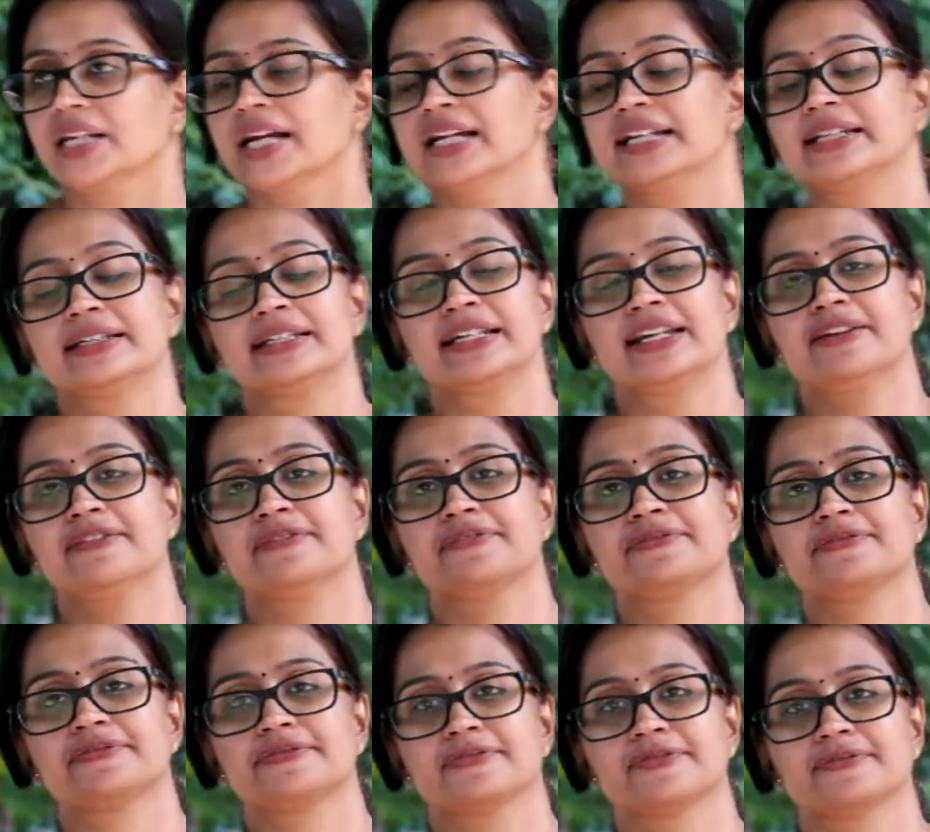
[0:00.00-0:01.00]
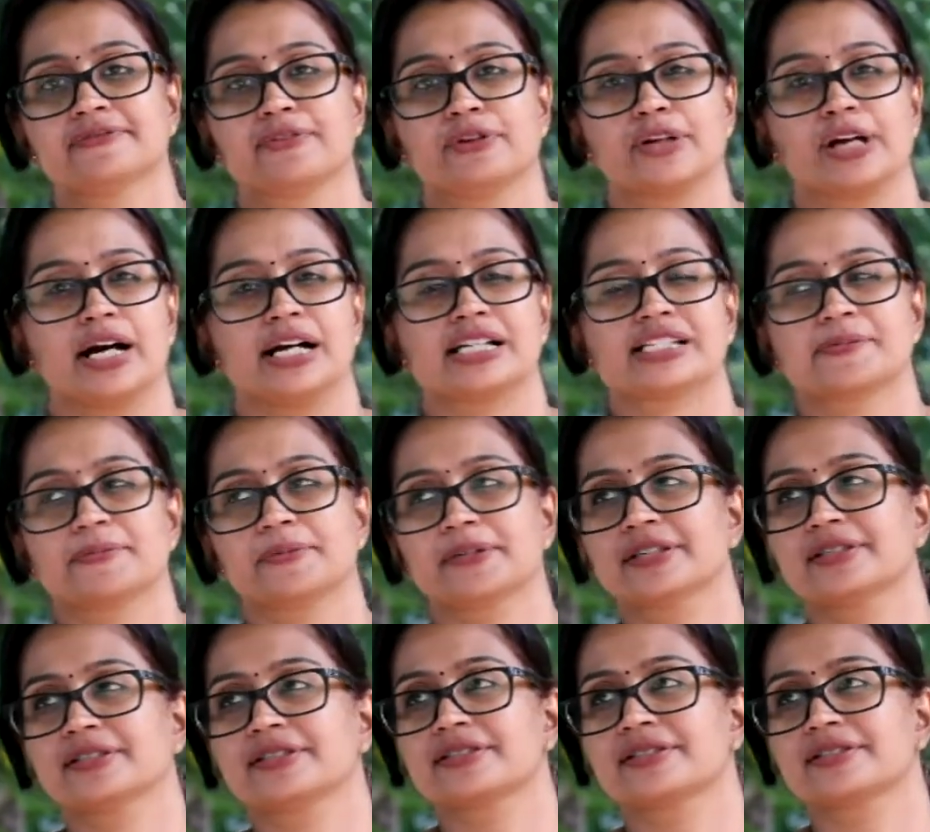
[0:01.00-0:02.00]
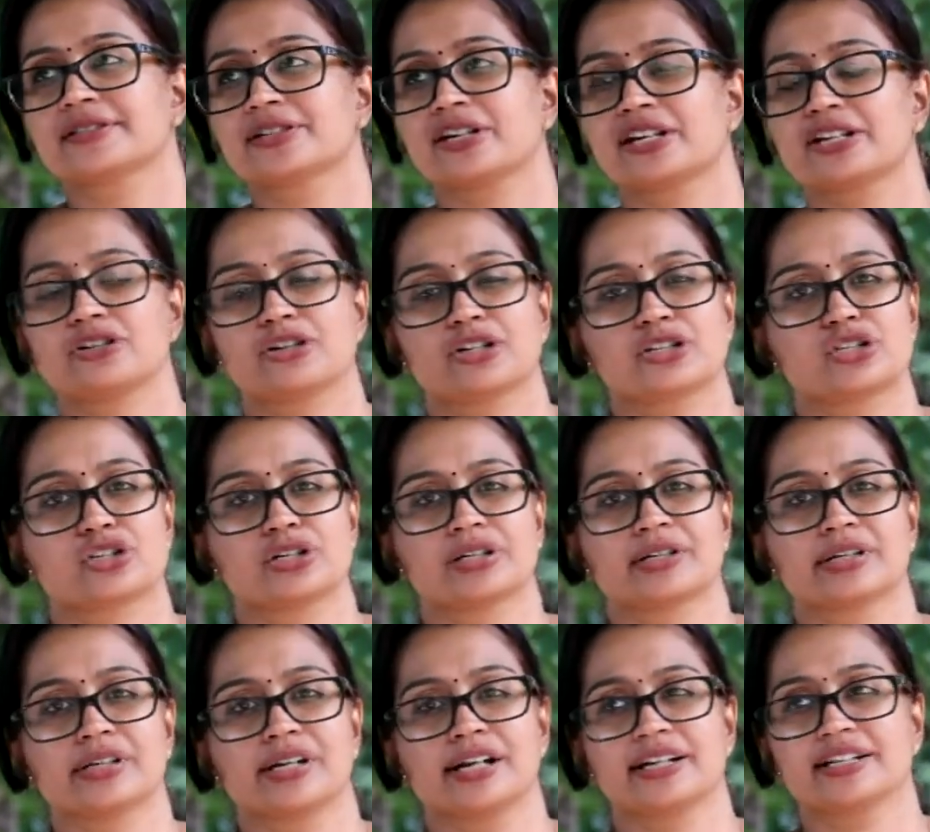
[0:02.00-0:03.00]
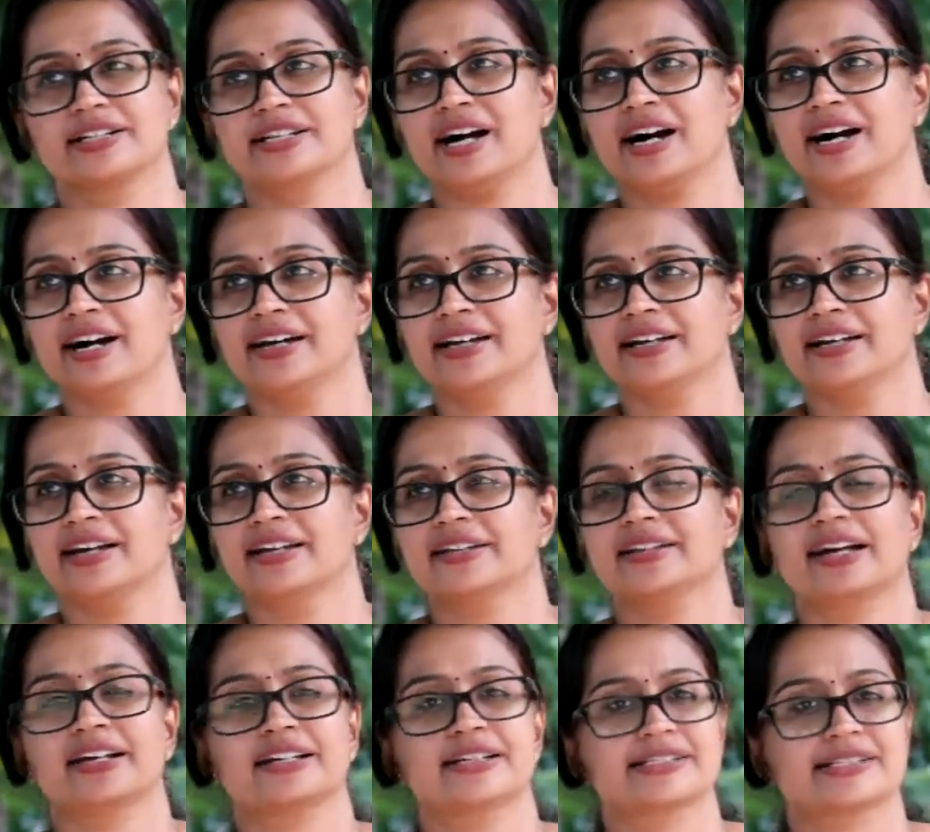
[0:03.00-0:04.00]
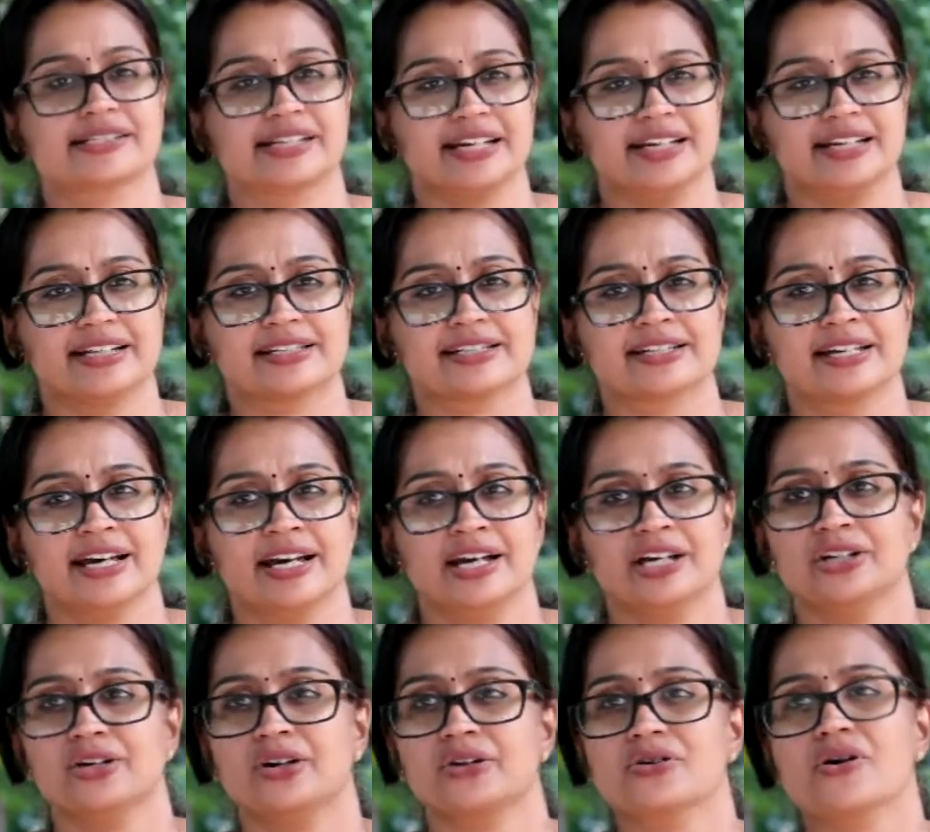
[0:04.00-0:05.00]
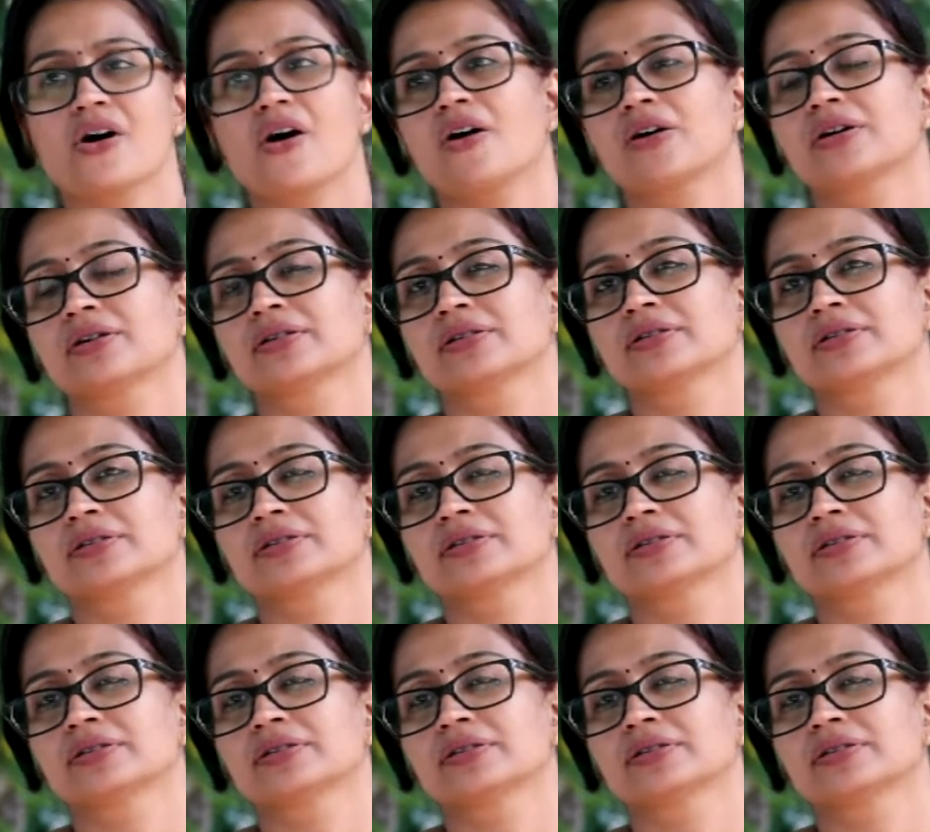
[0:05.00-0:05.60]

live for your husband and your children and die, and that is it, you're wrong.